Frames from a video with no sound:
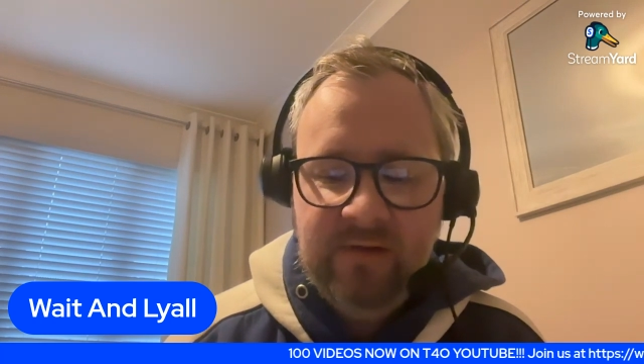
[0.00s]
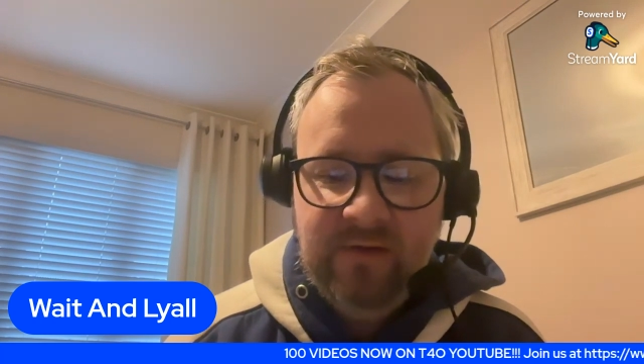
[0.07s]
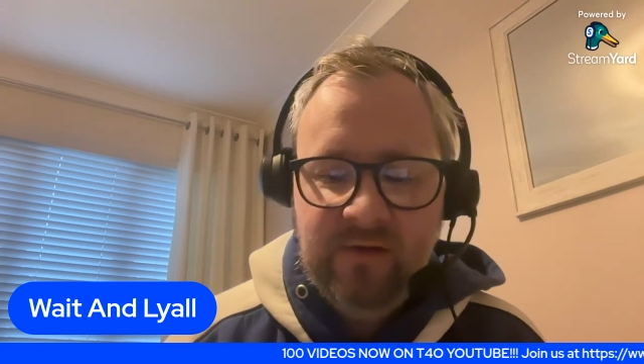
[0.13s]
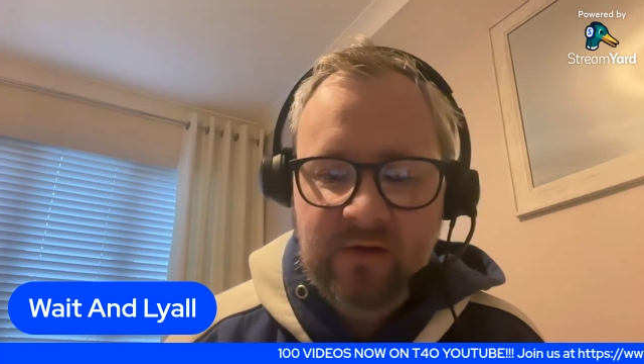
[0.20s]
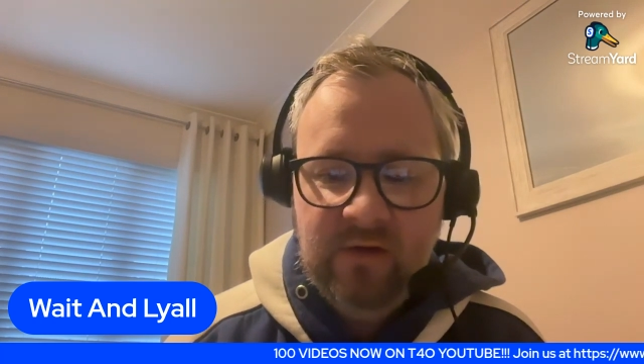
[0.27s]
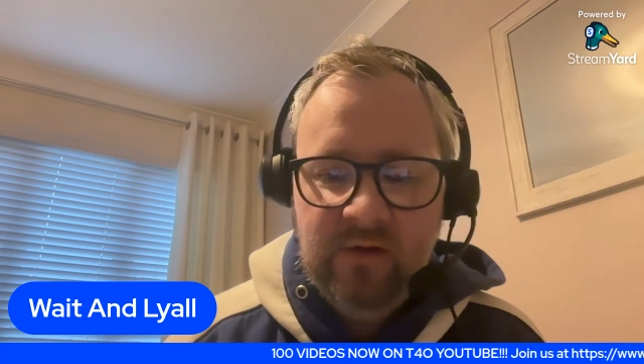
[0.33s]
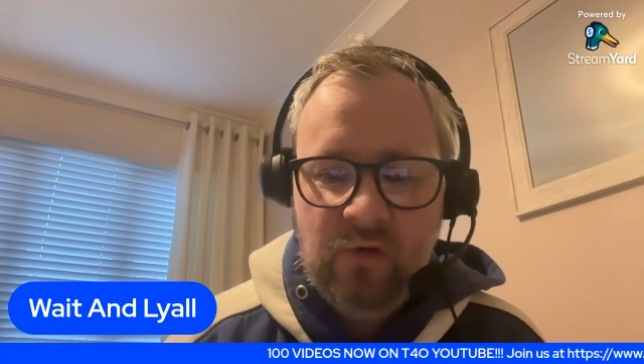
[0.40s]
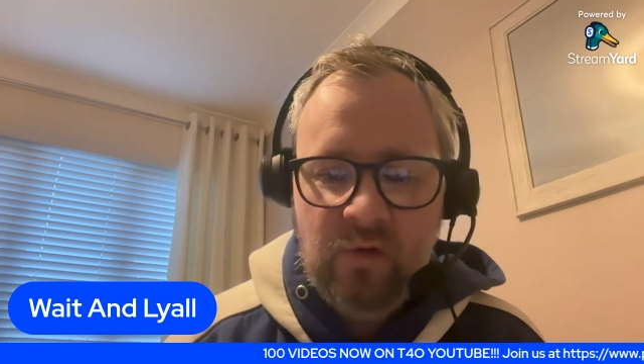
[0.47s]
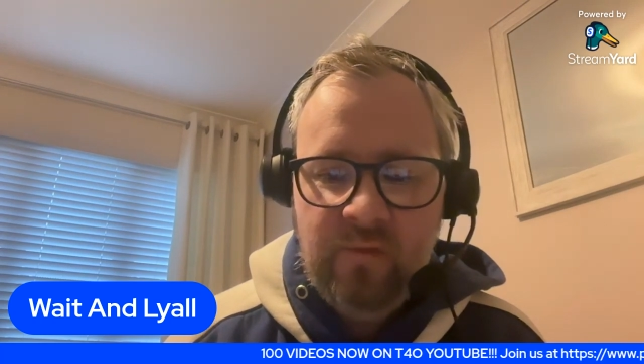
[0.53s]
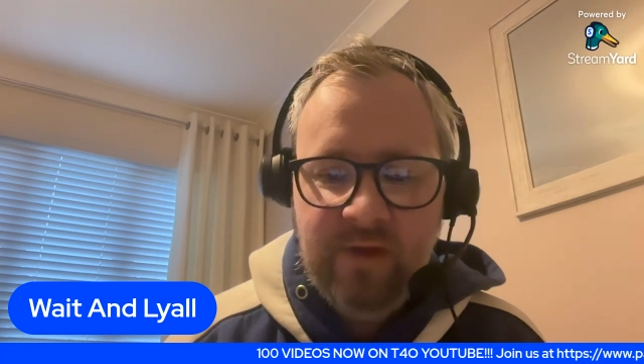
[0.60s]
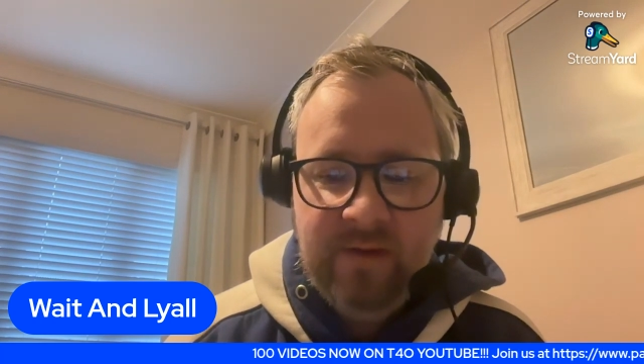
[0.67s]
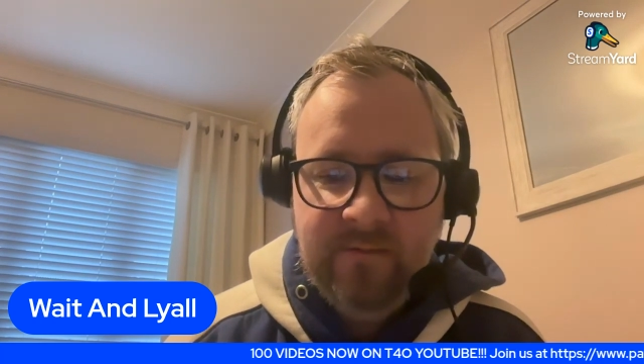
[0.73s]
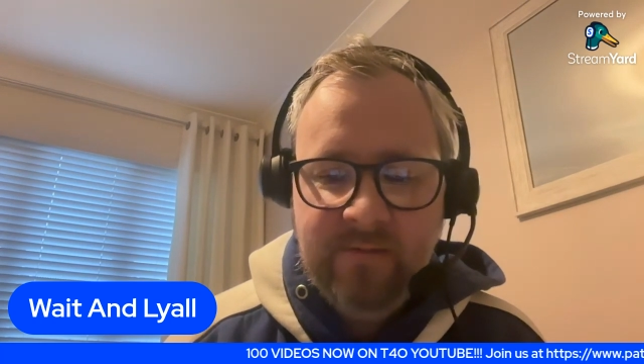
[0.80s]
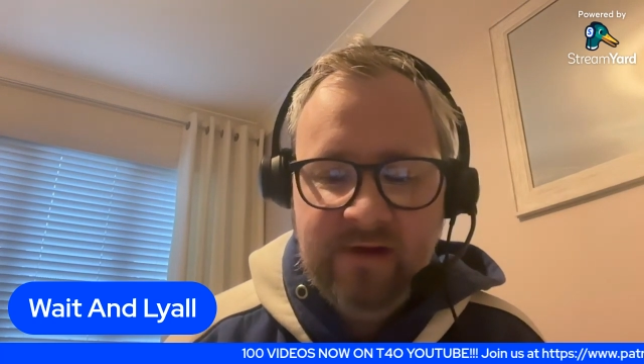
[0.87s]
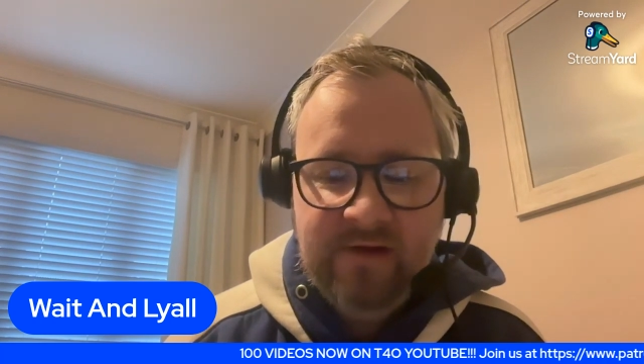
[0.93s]
the
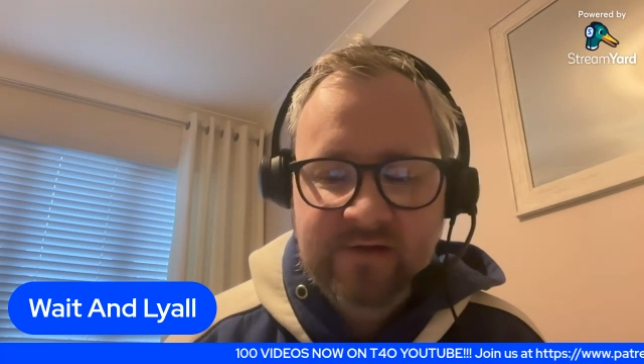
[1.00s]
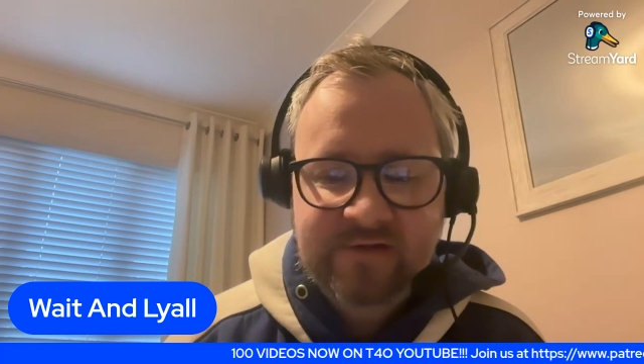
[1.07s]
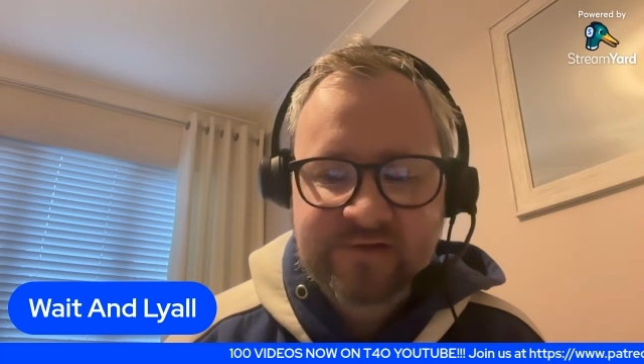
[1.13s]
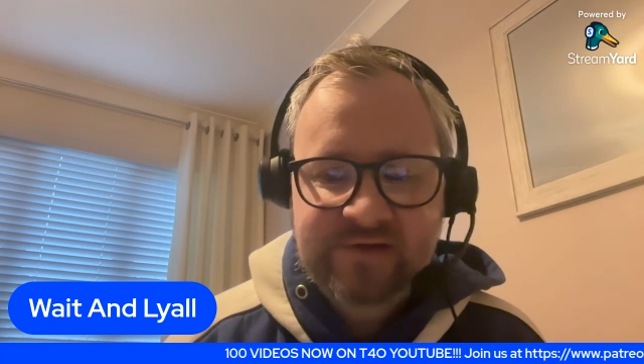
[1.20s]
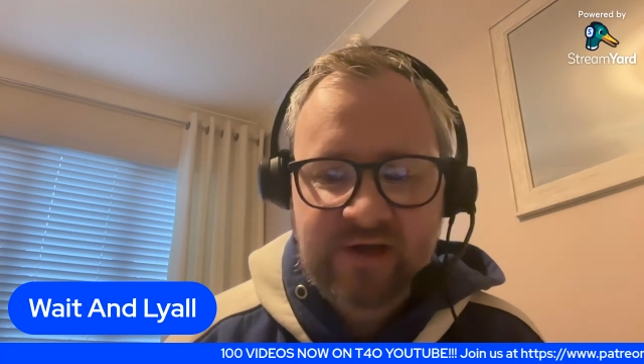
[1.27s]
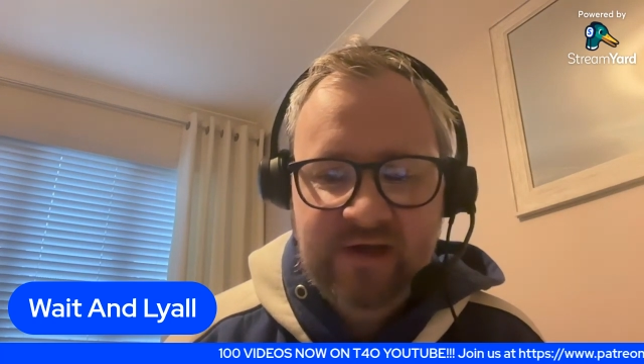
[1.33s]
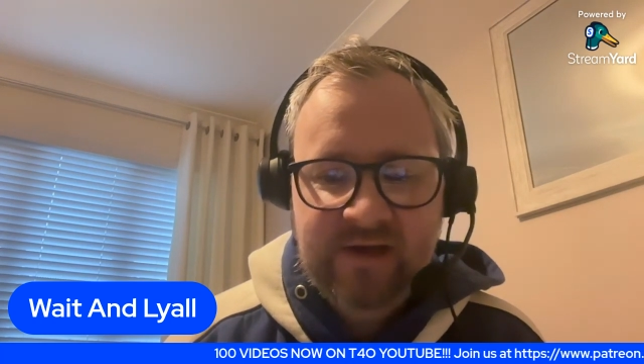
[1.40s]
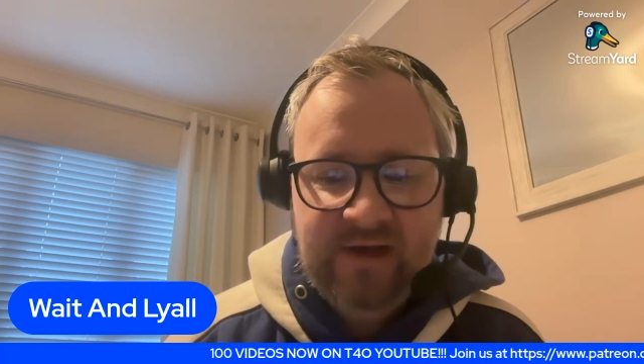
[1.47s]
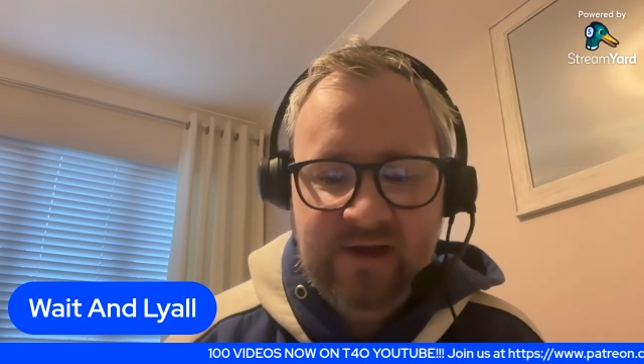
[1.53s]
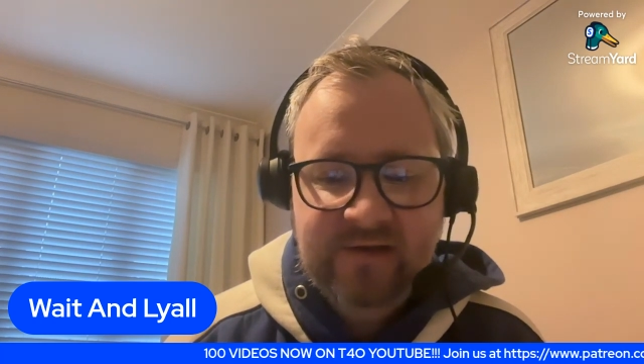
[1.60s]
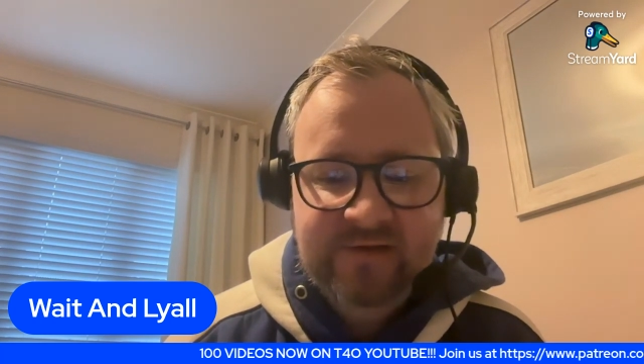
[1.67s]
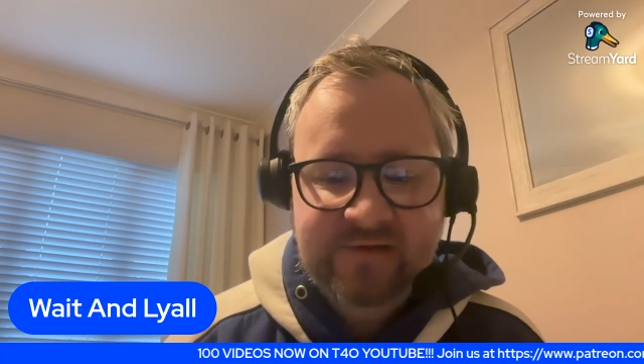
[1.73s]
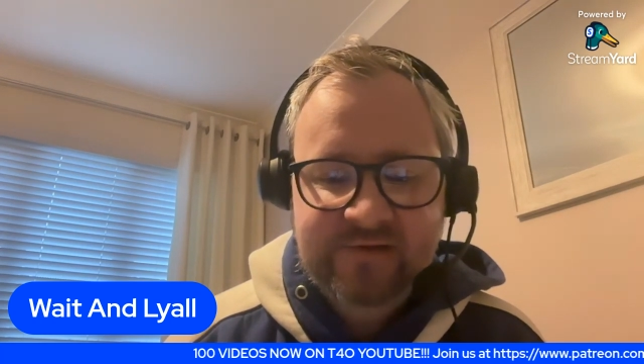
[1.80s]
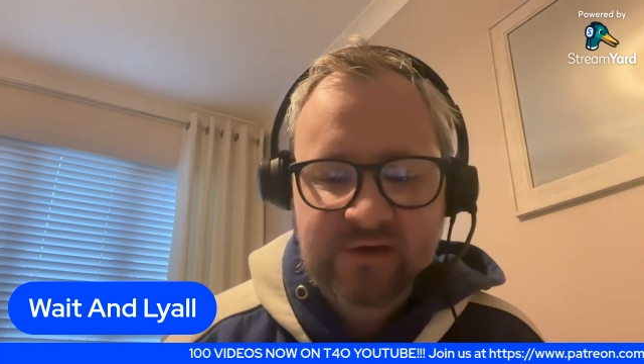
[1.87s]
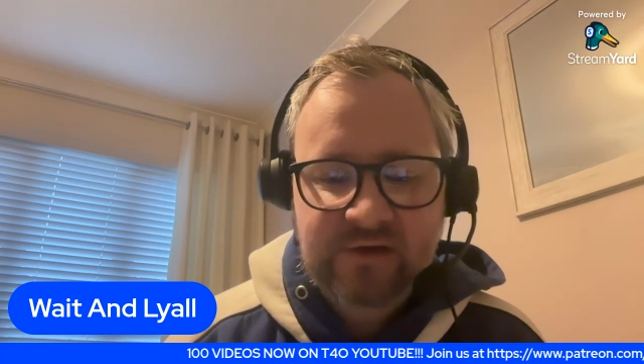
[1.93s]
opening minutes
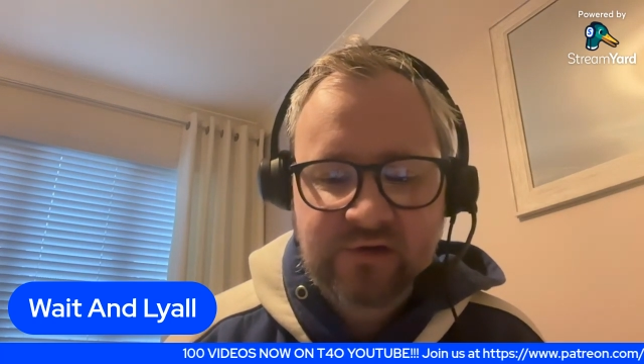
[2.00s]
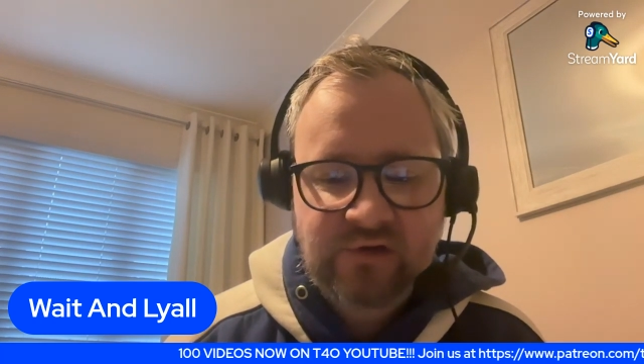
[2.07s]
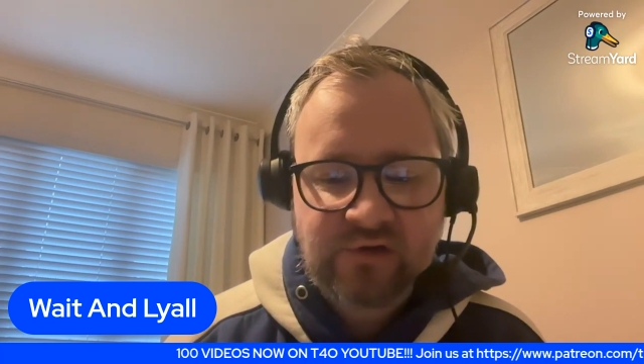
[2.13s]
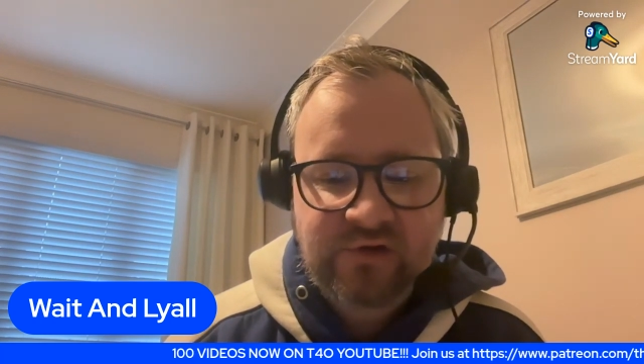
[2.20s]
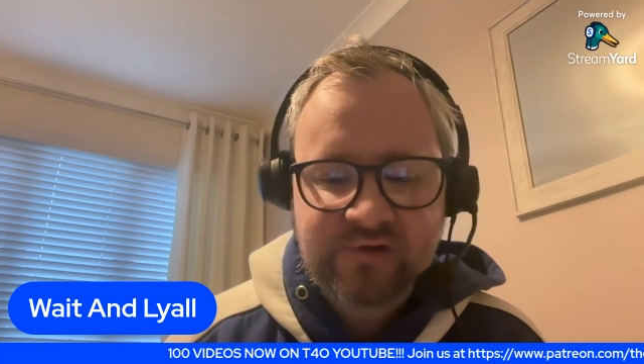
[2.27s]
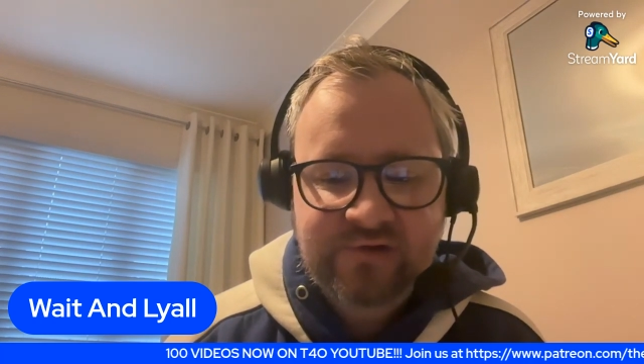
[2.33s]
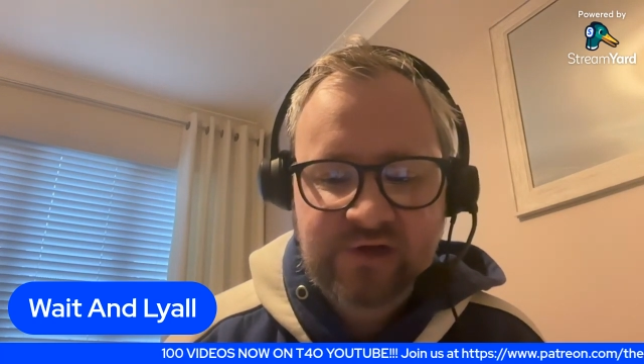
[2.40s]
against Union